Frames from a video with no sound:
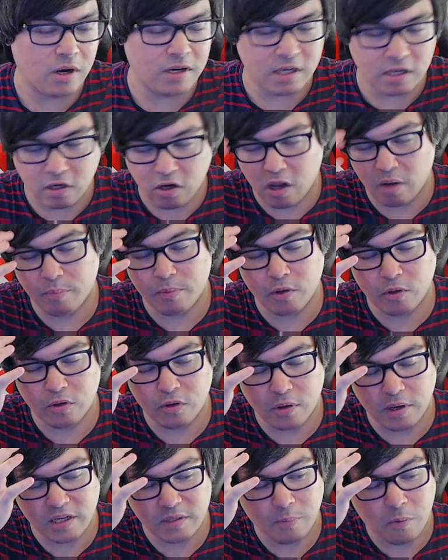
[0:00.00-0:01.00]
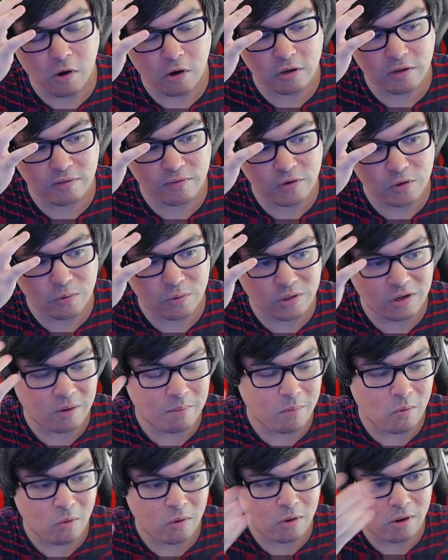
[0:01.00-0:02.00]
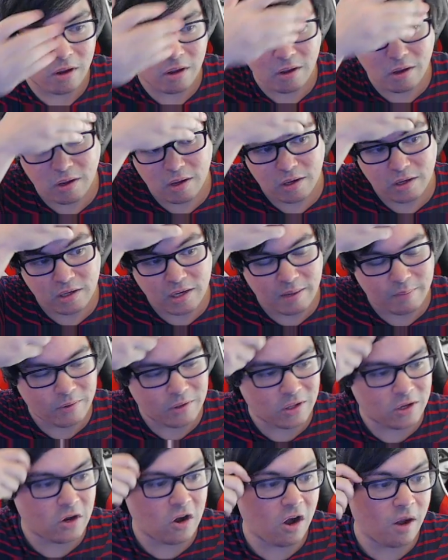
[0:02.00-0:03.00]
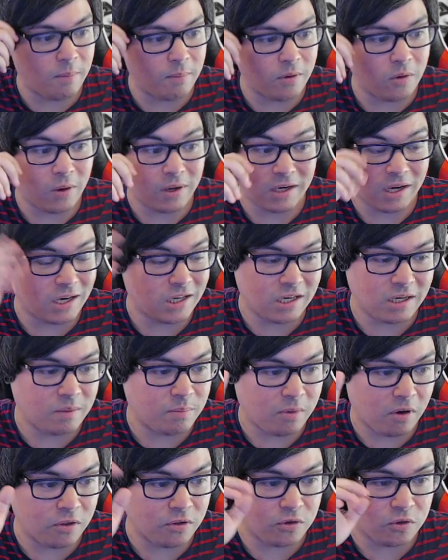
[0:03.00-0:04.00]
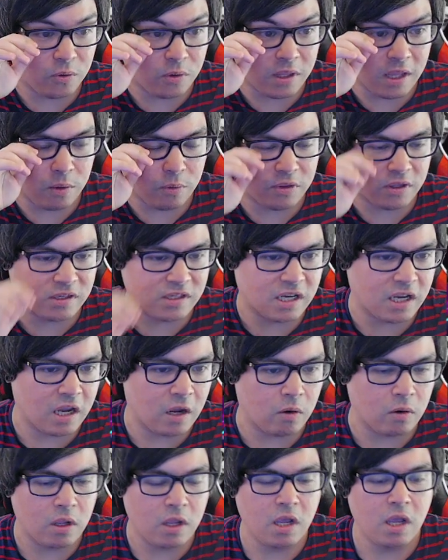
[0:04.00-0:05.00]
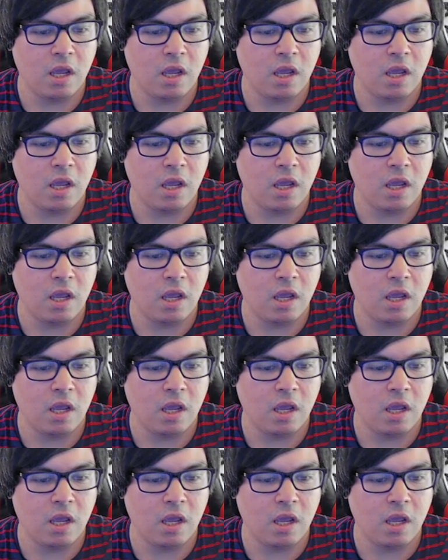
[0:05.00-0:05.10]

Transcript: I did not build her as part of you know the Gamora Nebula combo. I, I didn't bother doing that with this account.